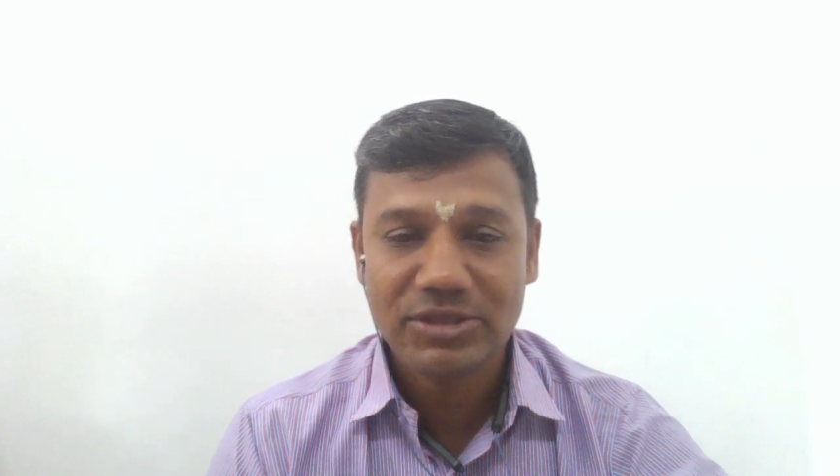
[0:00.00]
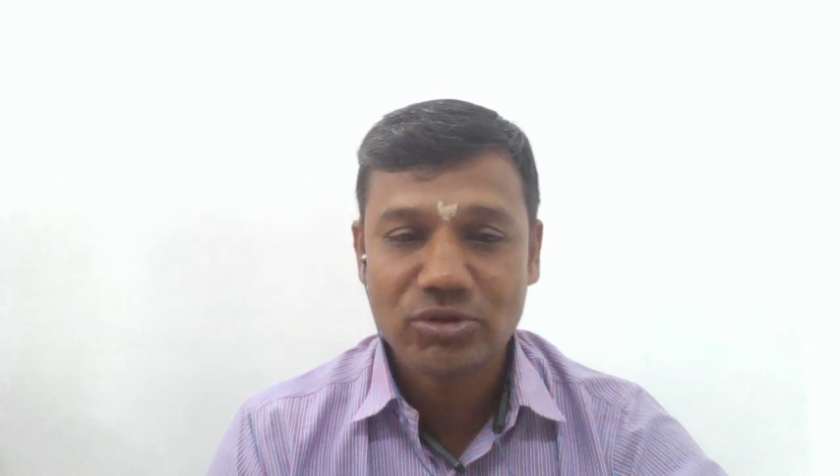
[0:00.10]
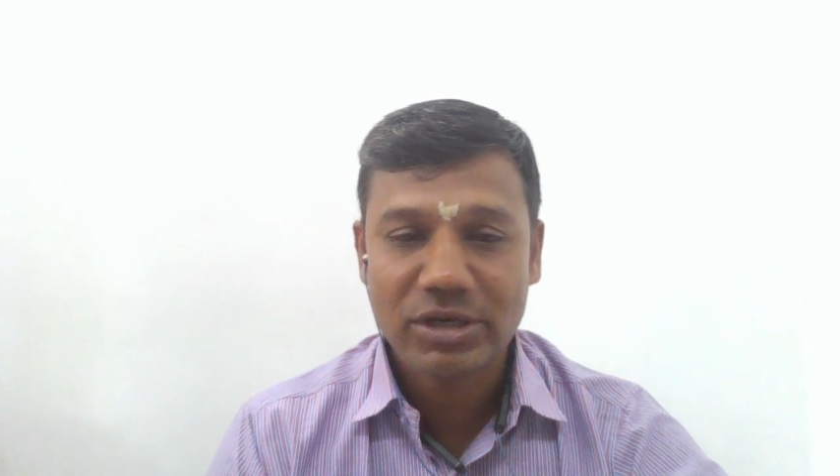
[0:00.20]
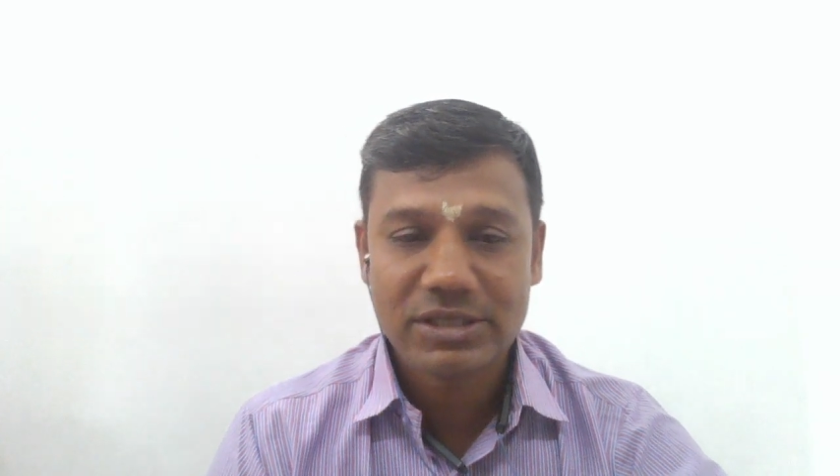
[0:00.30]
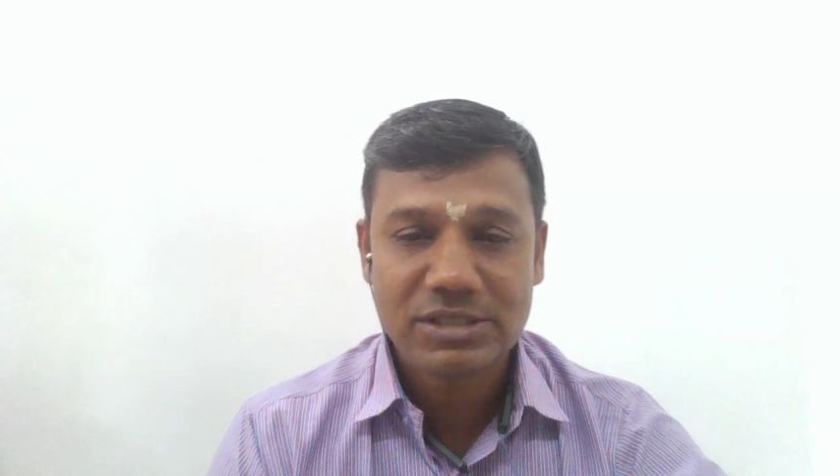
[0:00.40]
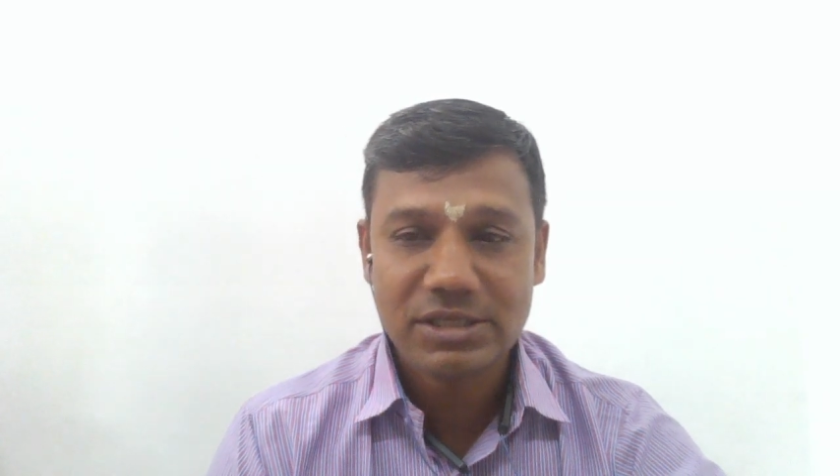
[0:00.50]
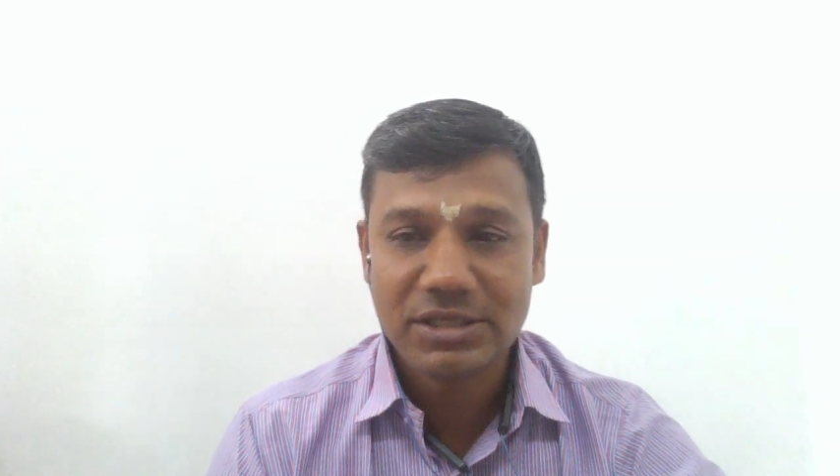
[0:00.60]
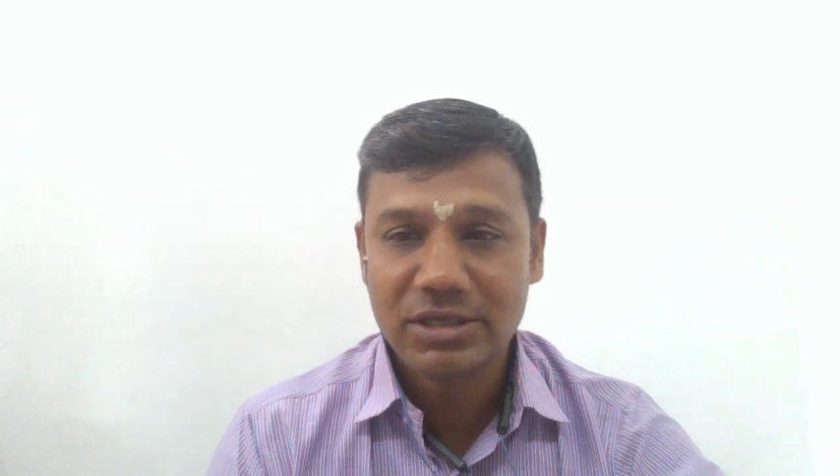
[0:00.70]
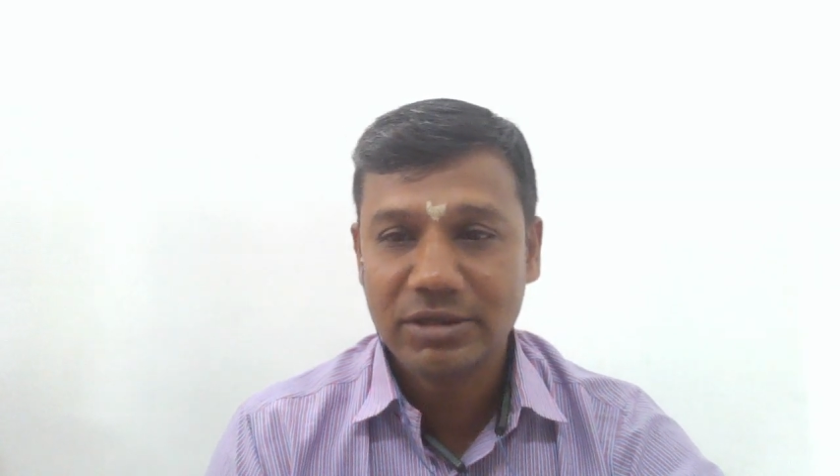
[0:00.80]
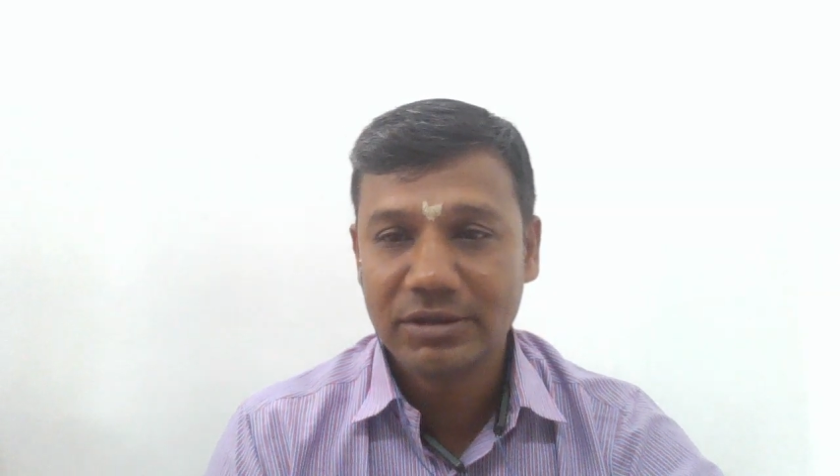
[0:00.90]
you can see
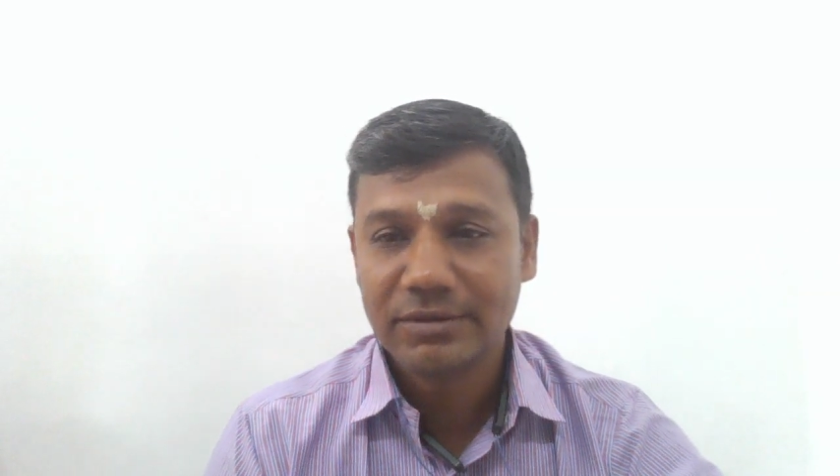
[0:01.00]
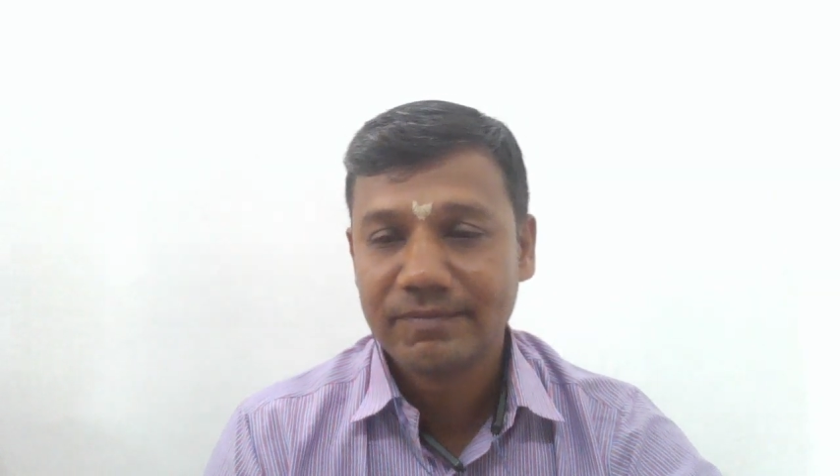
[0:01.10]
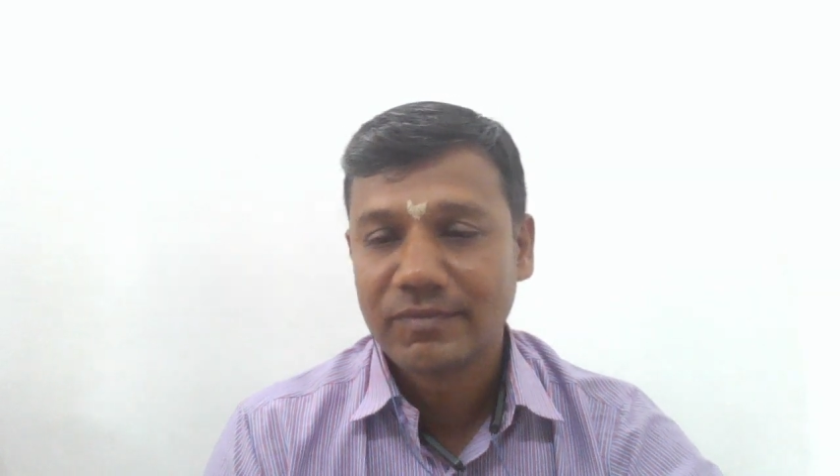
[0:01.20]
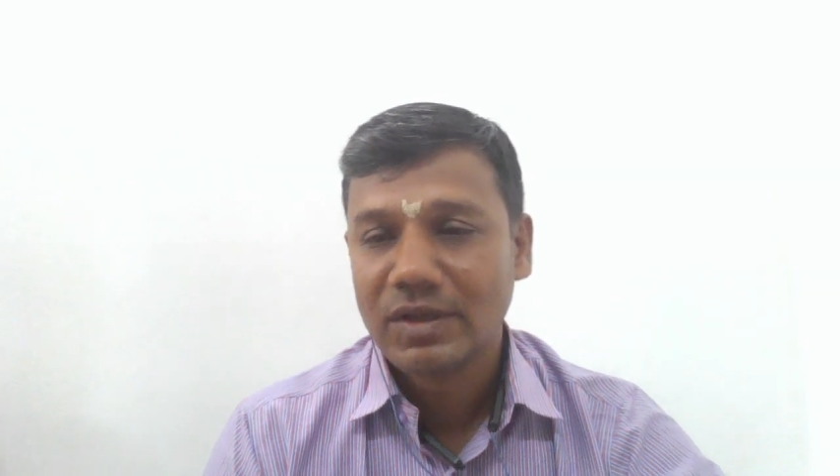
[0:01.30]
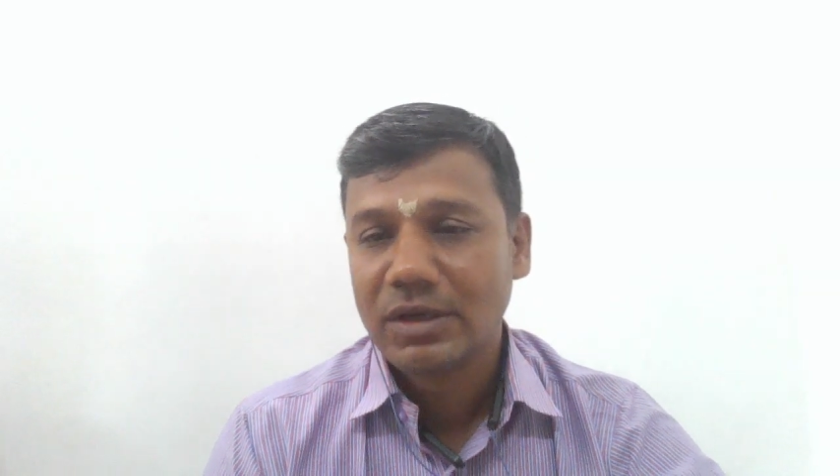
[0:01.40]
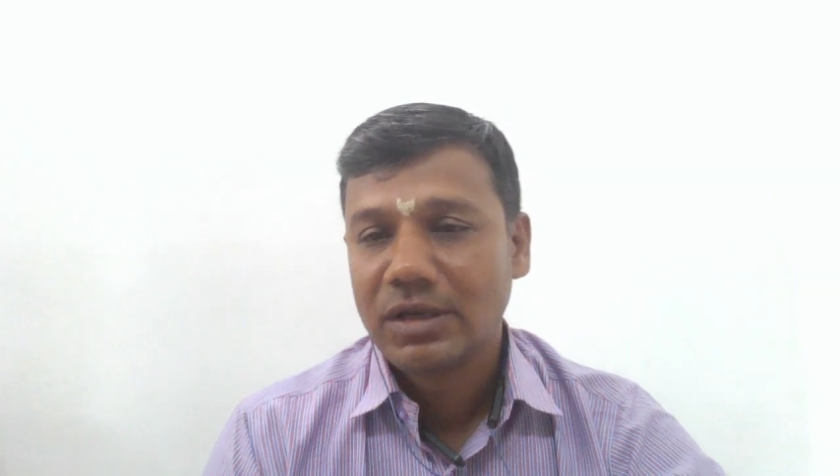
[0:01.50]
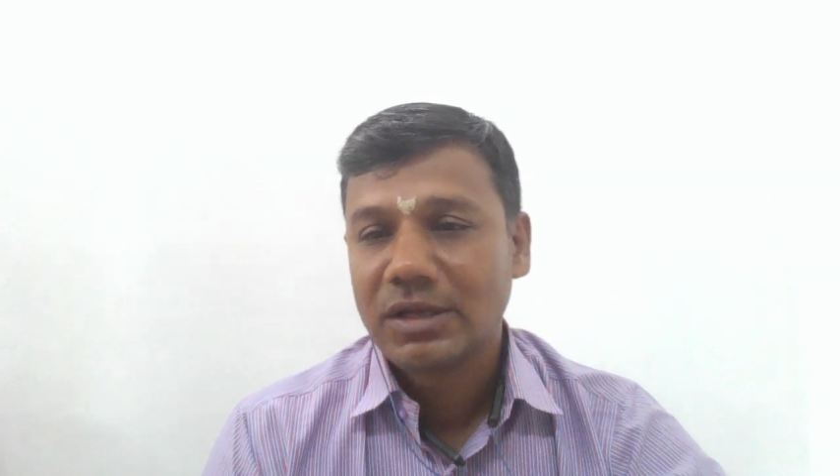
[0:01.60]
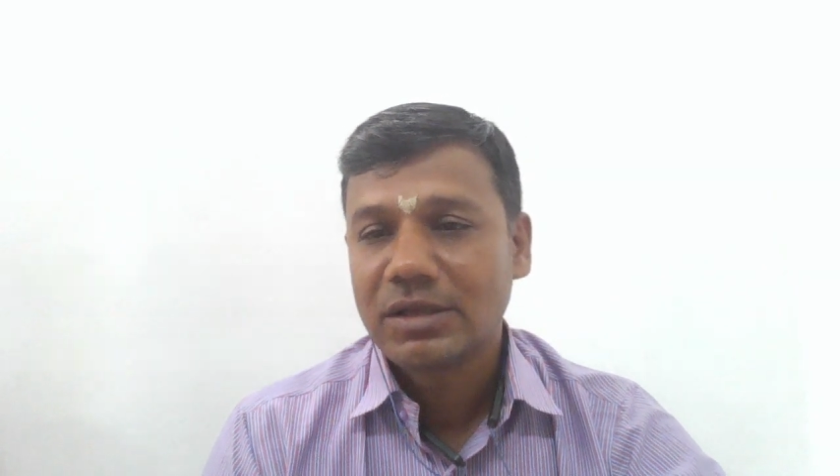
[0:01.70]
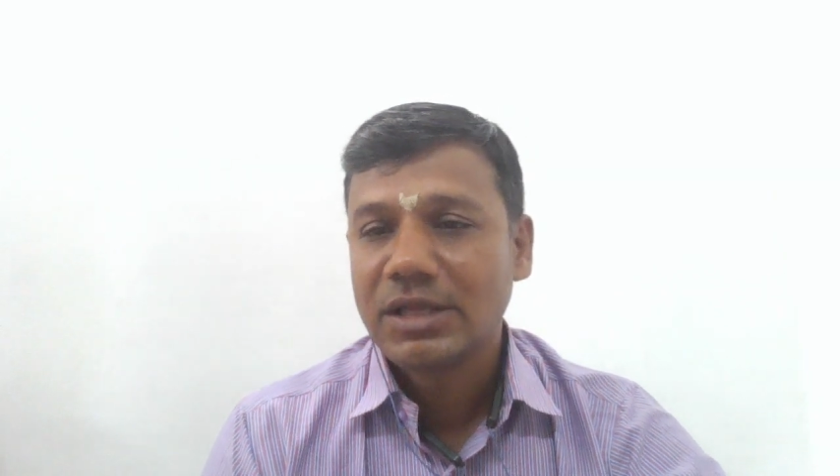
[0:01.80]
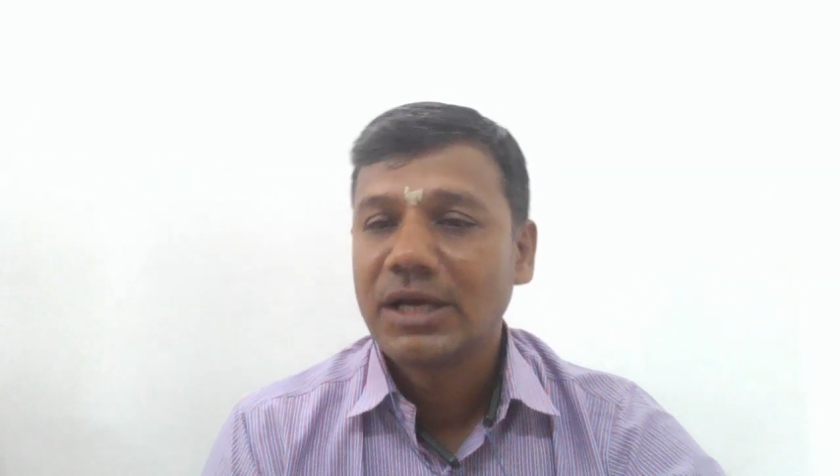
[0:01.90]
here
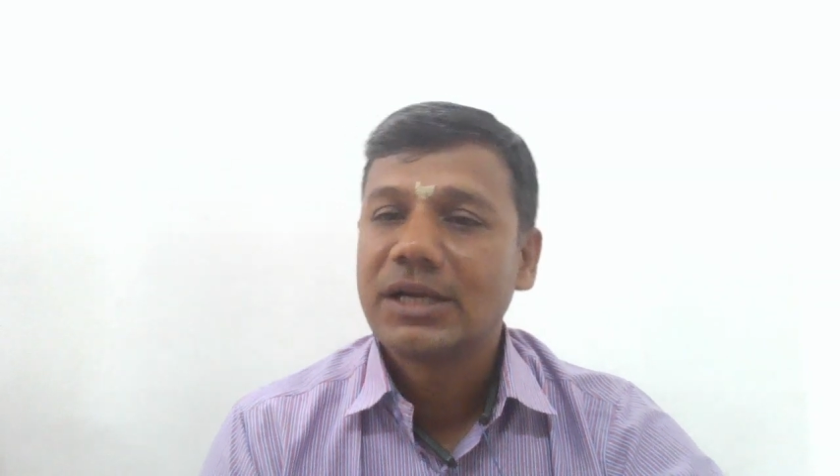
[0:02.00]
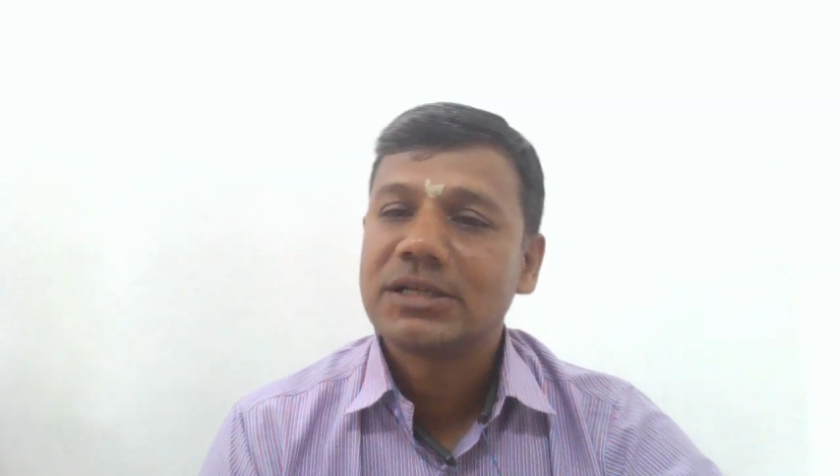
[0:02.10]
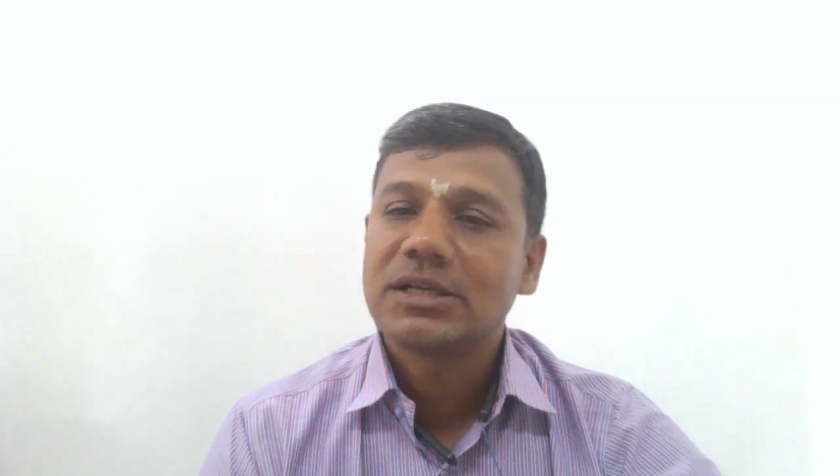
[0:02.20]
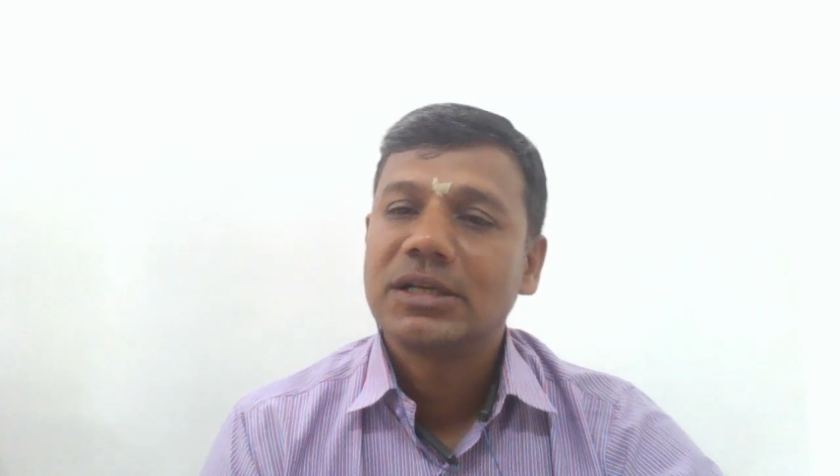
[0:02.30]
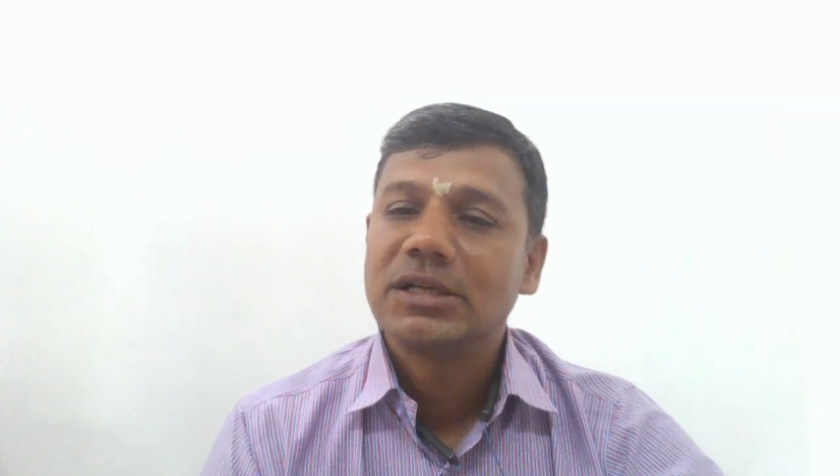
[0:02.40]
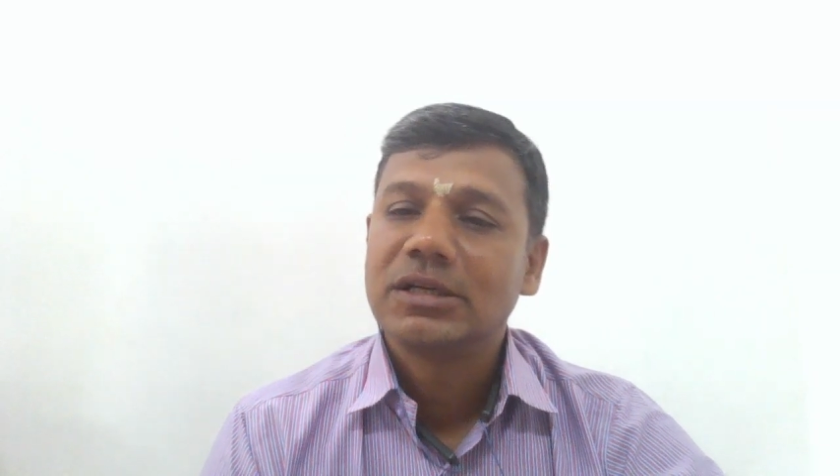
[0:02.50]
that